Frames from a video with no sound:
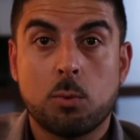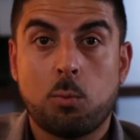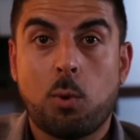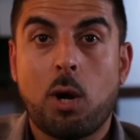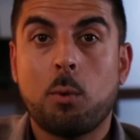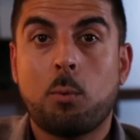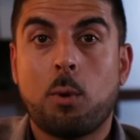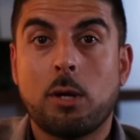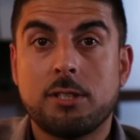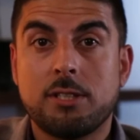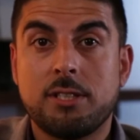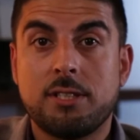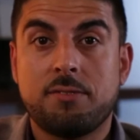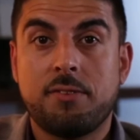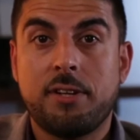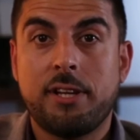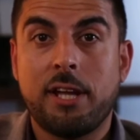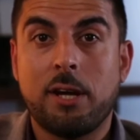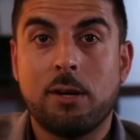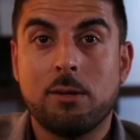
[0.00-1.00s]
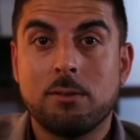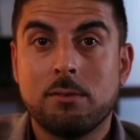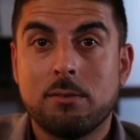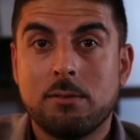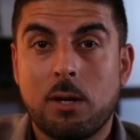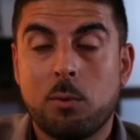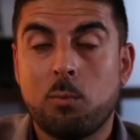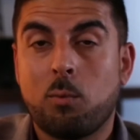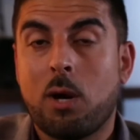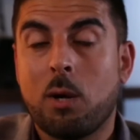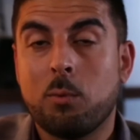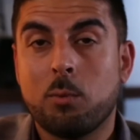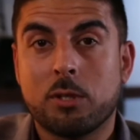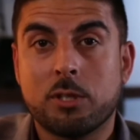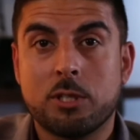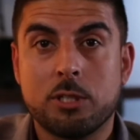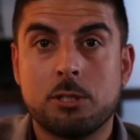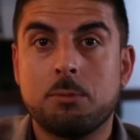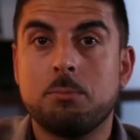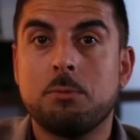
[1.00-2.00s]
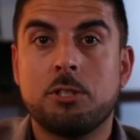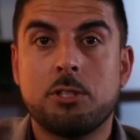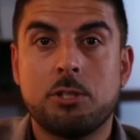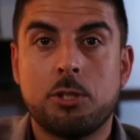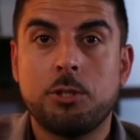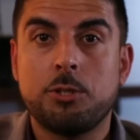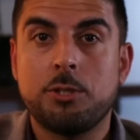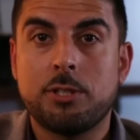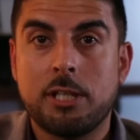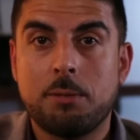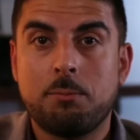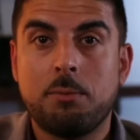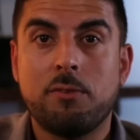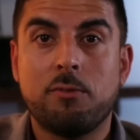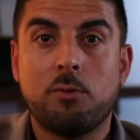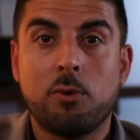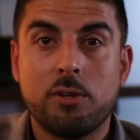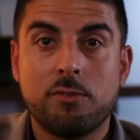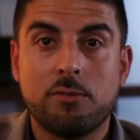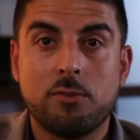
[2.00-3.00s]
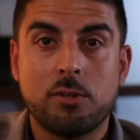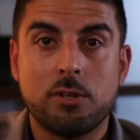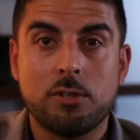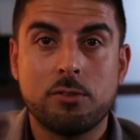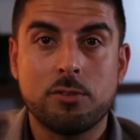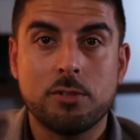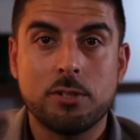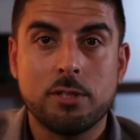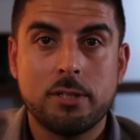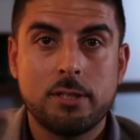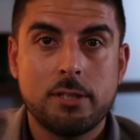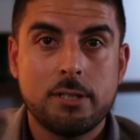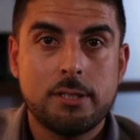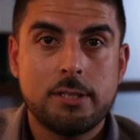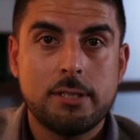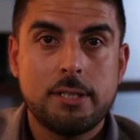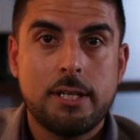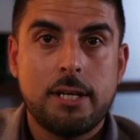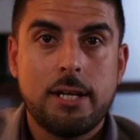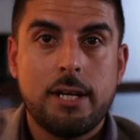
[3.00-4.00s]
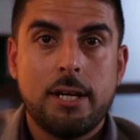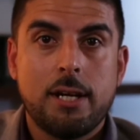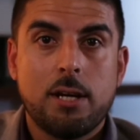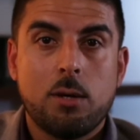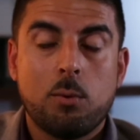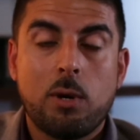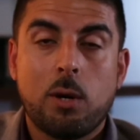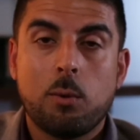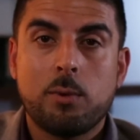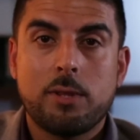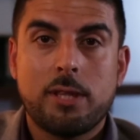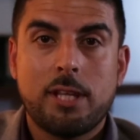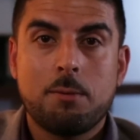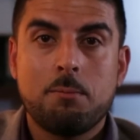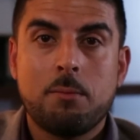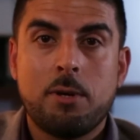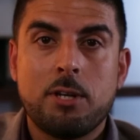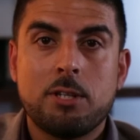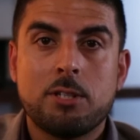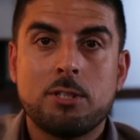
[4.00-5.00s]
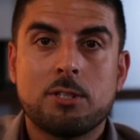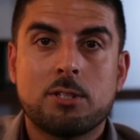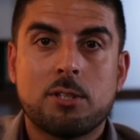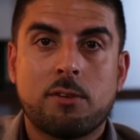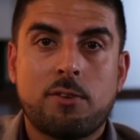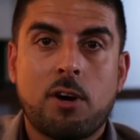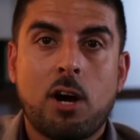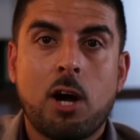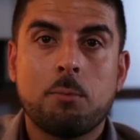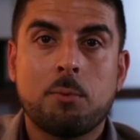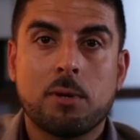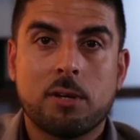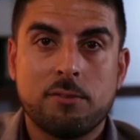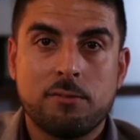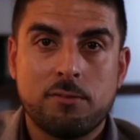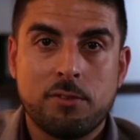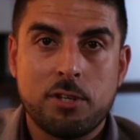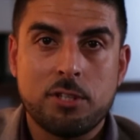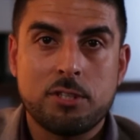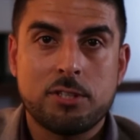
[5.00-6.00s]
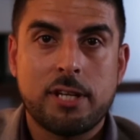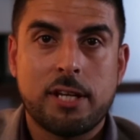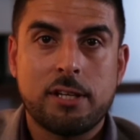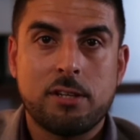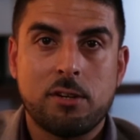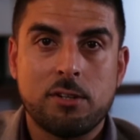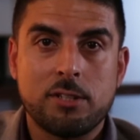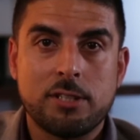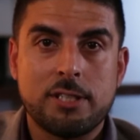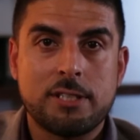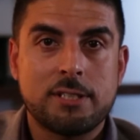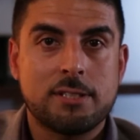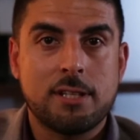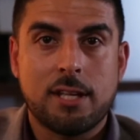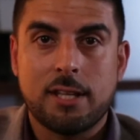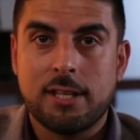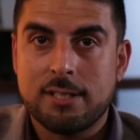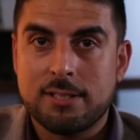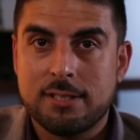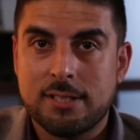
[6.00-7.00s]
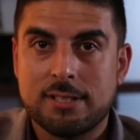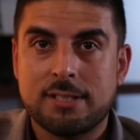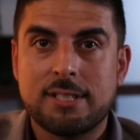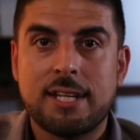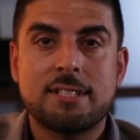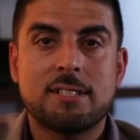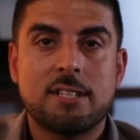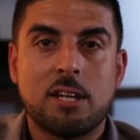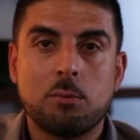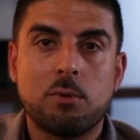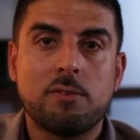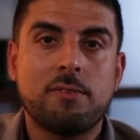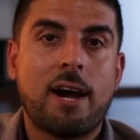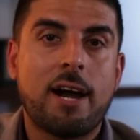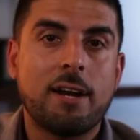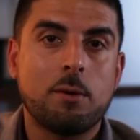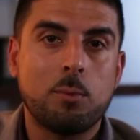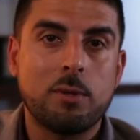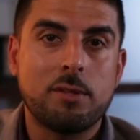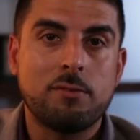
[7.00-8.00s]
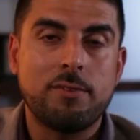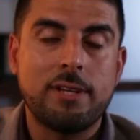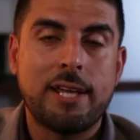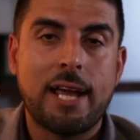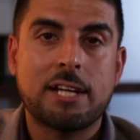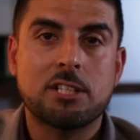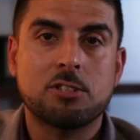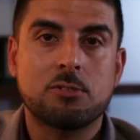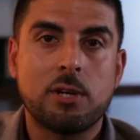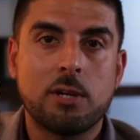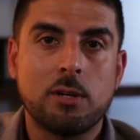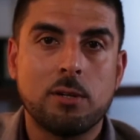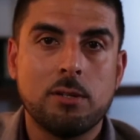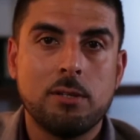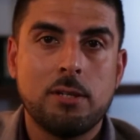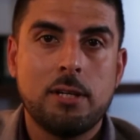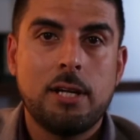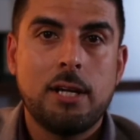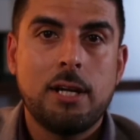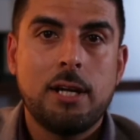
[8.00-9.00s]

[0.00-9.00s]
So why watch this video and why would customers choose DP4400? Well, with the emergence of hyperconverged technologies and the success that we've had with VxRail,